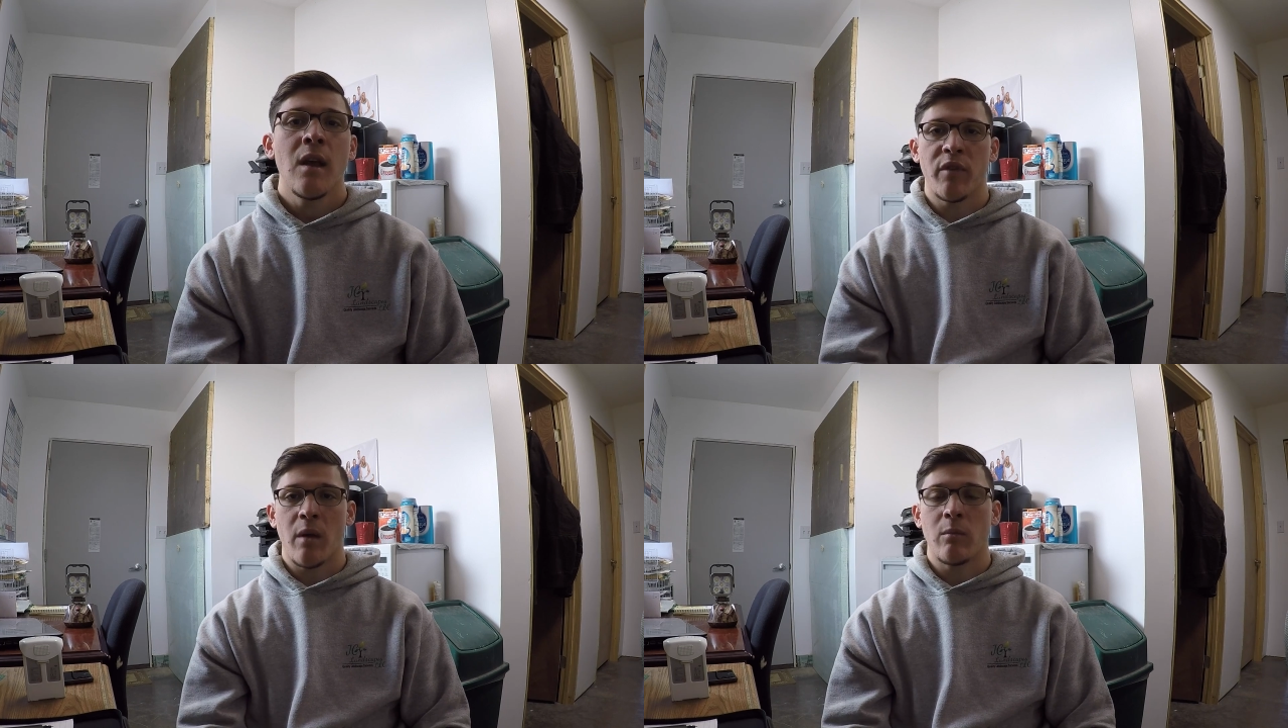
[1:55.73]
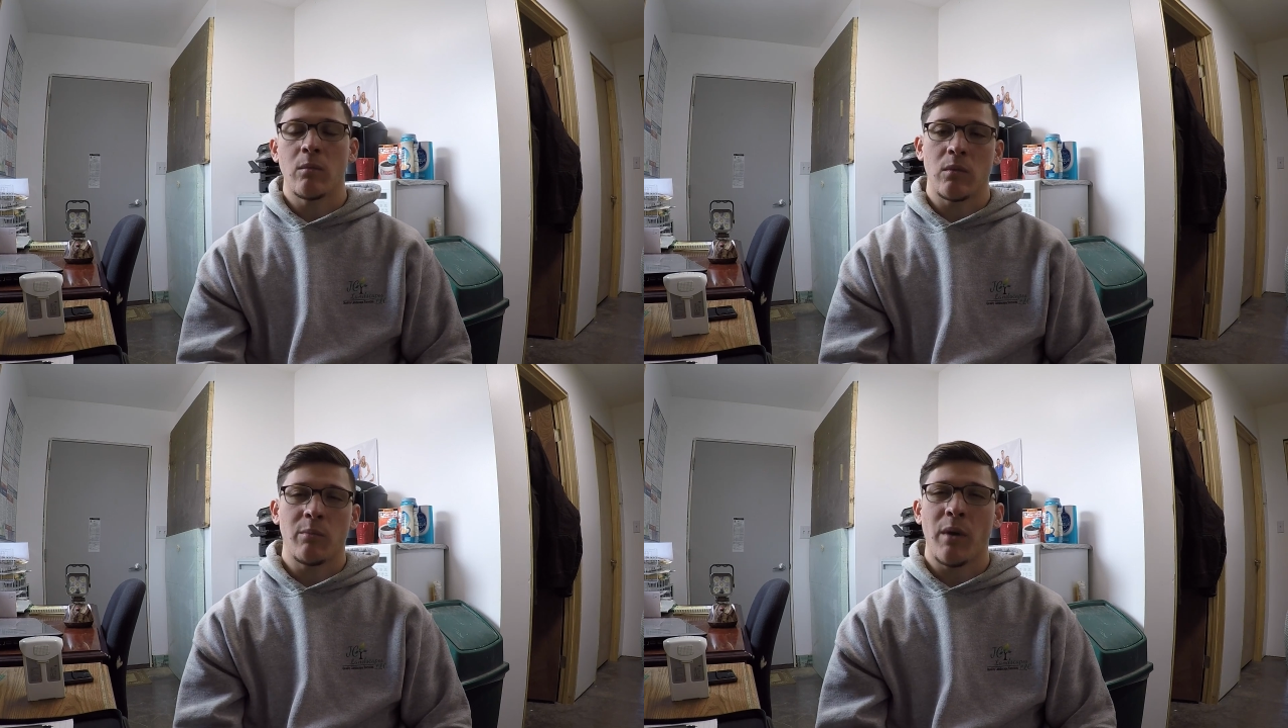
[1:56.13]

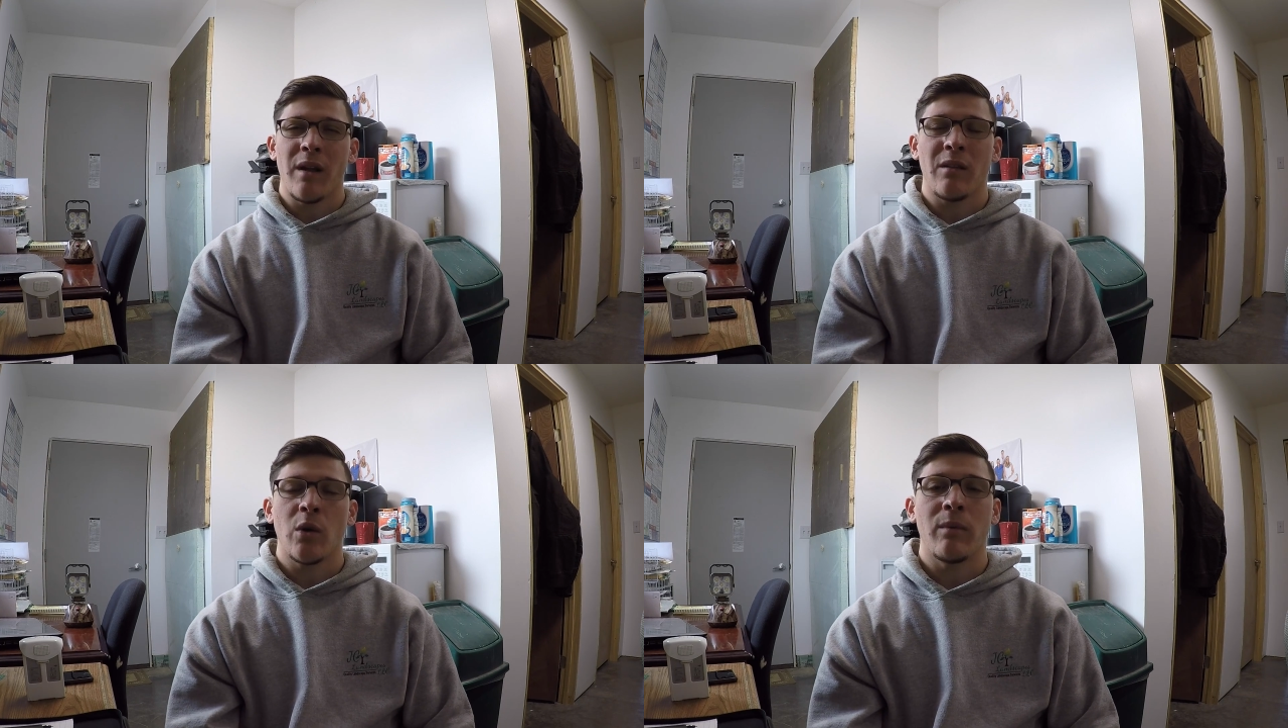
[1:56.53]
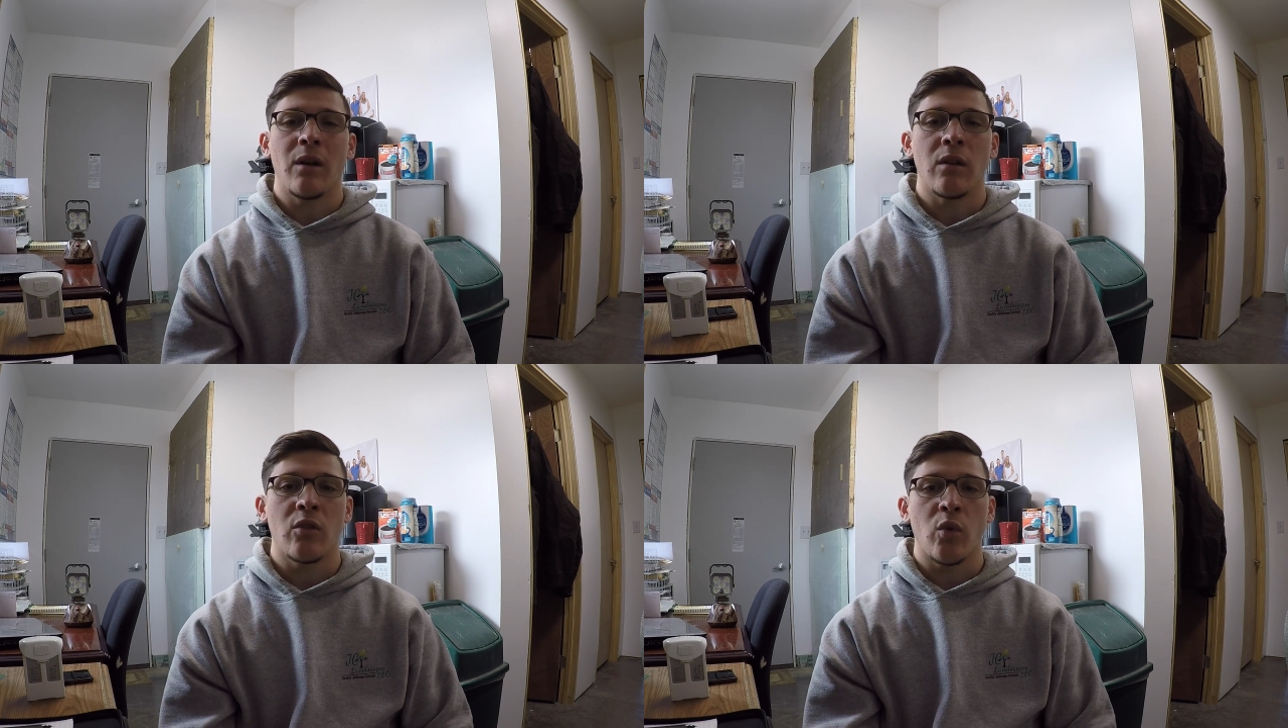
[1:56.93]
Some probably a little bit
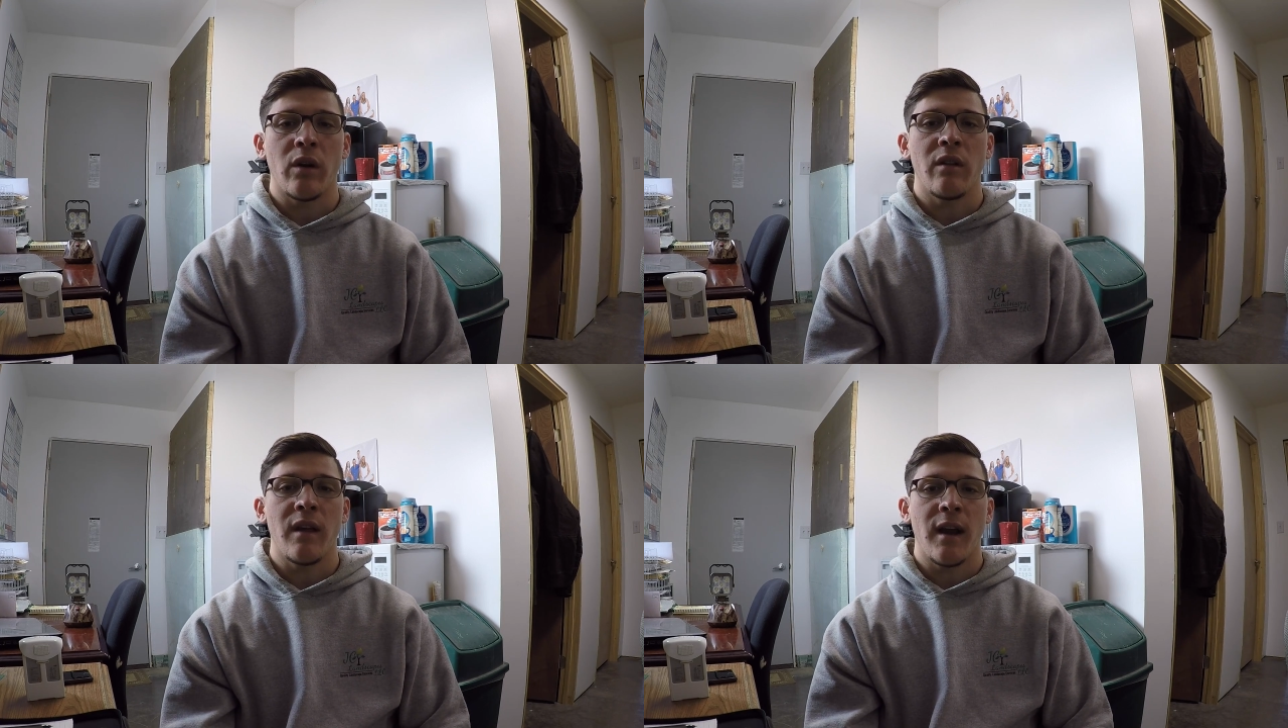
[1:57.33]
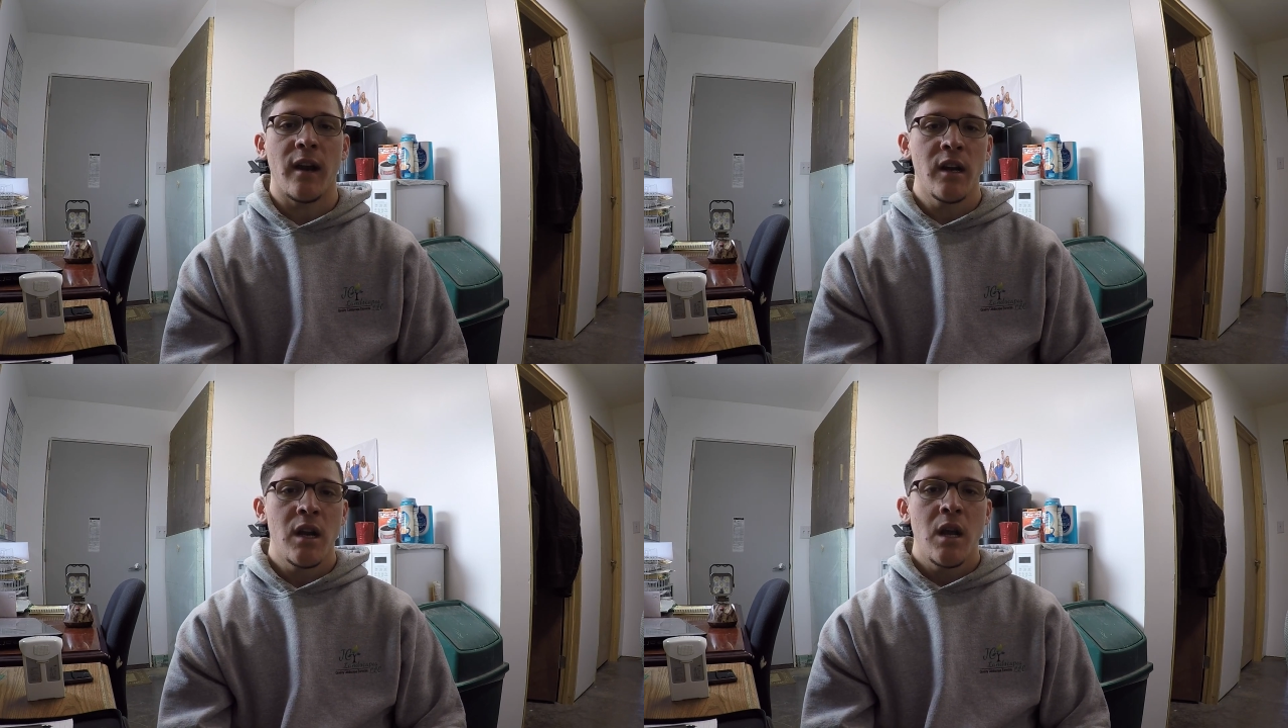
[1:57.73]
on Twitter
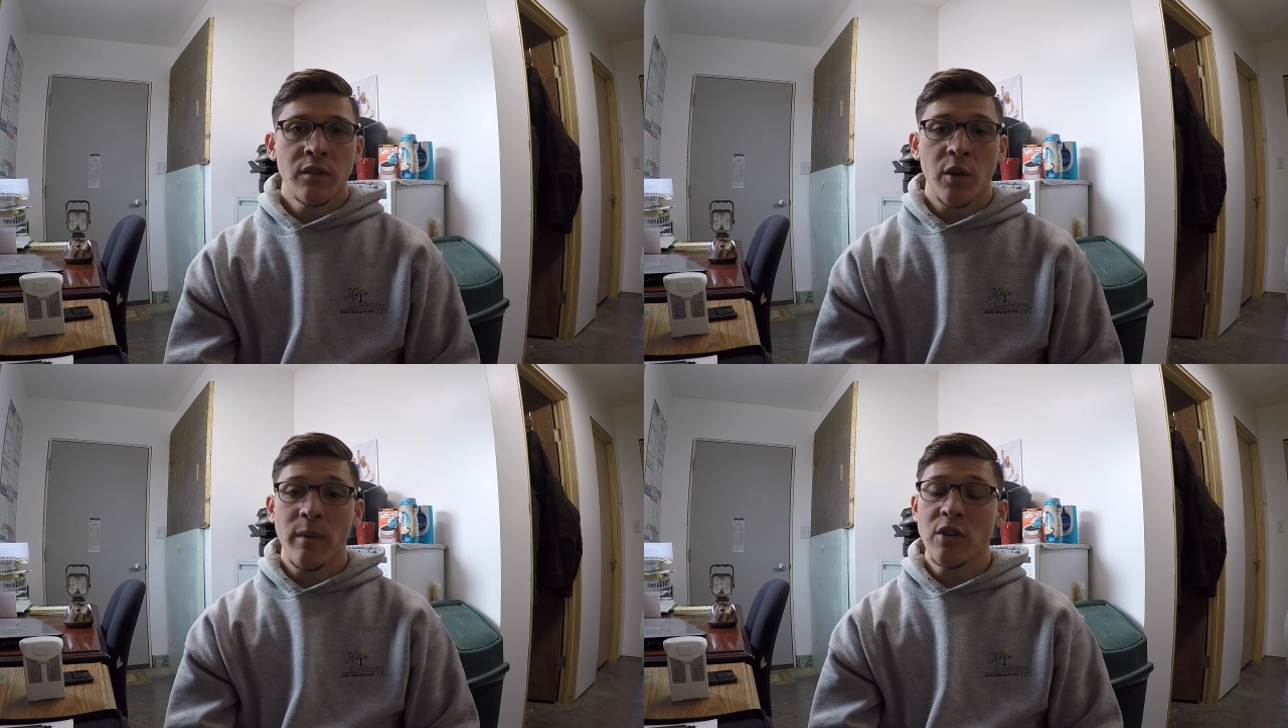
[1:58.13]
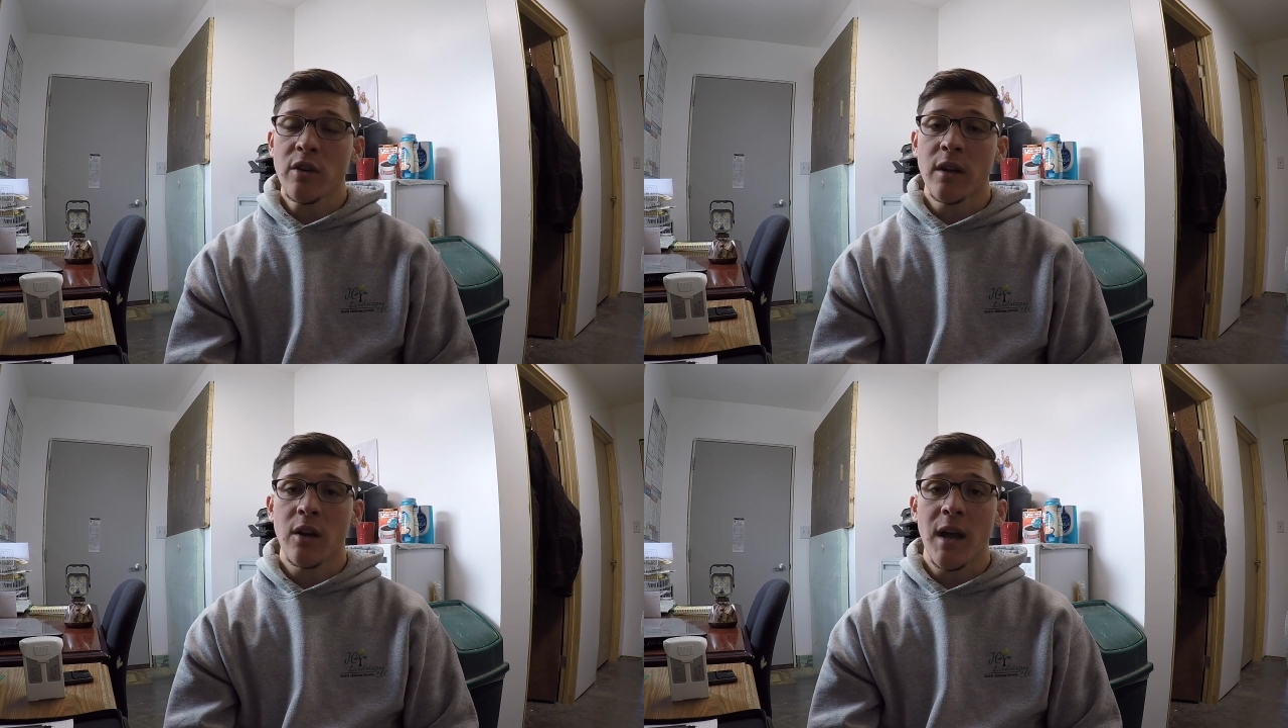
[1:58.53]
there. So be
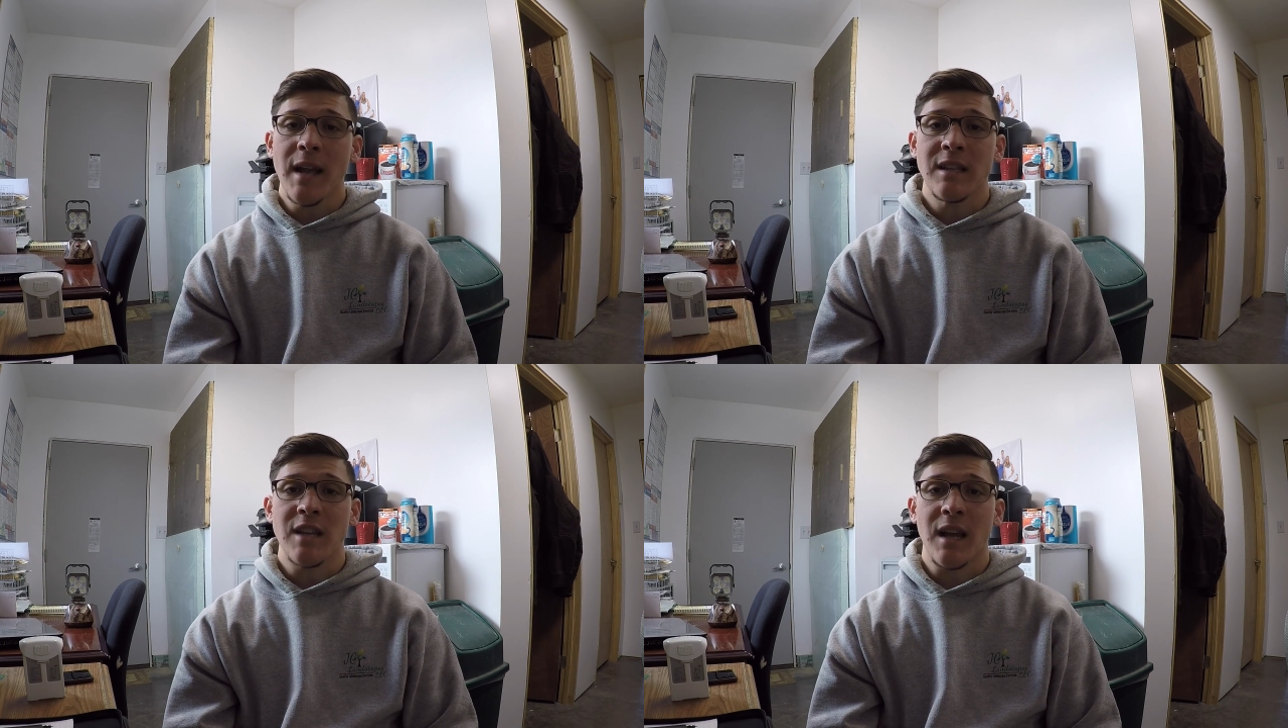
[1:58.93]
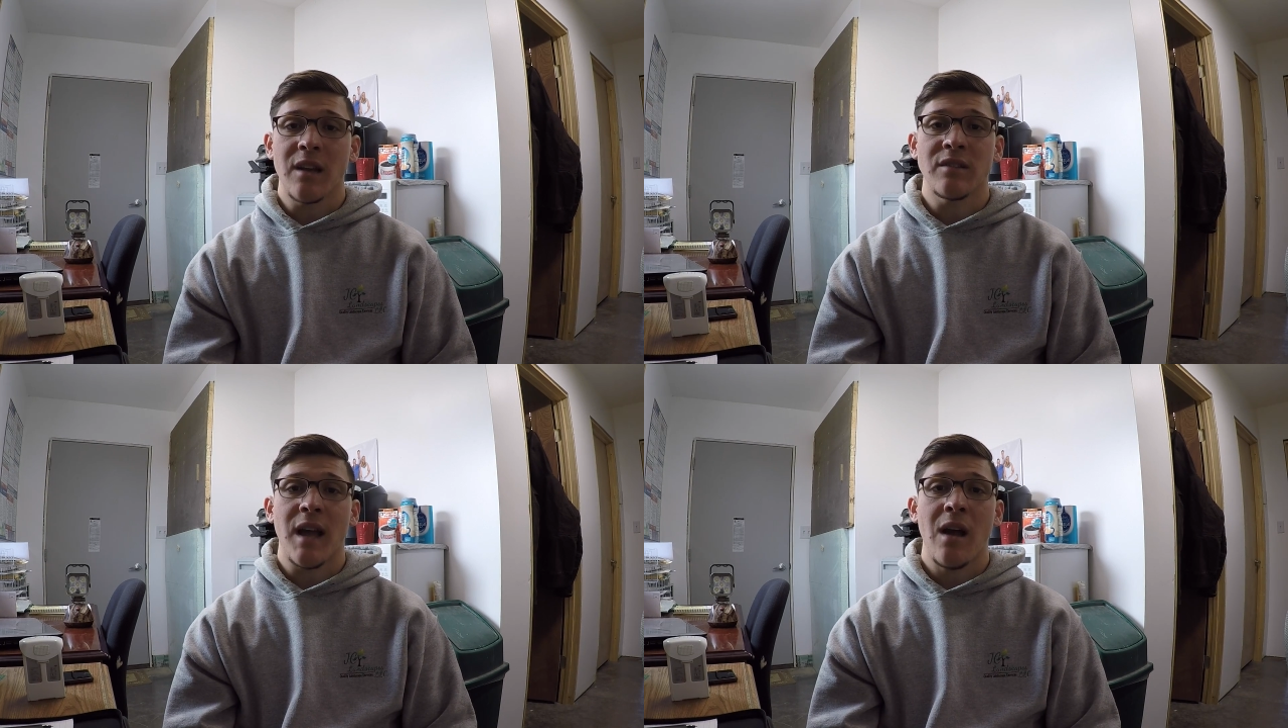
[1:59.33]
sure to go ahead and check
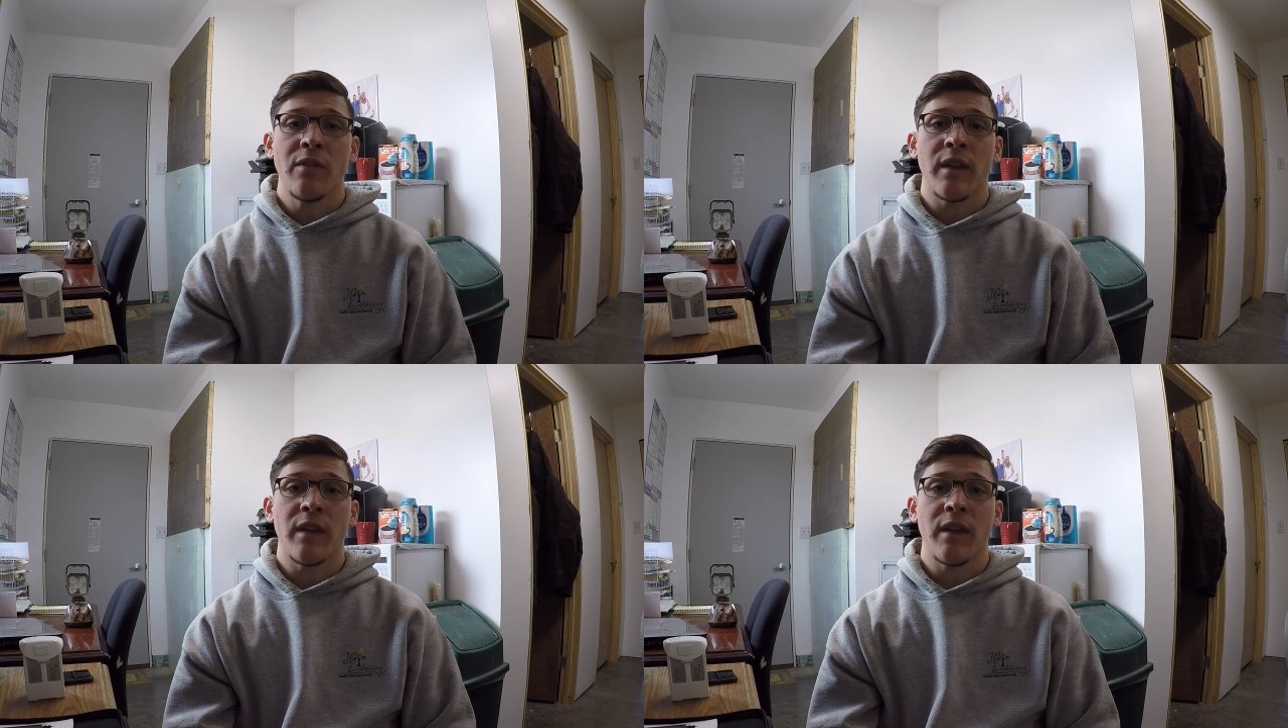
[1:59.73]
us out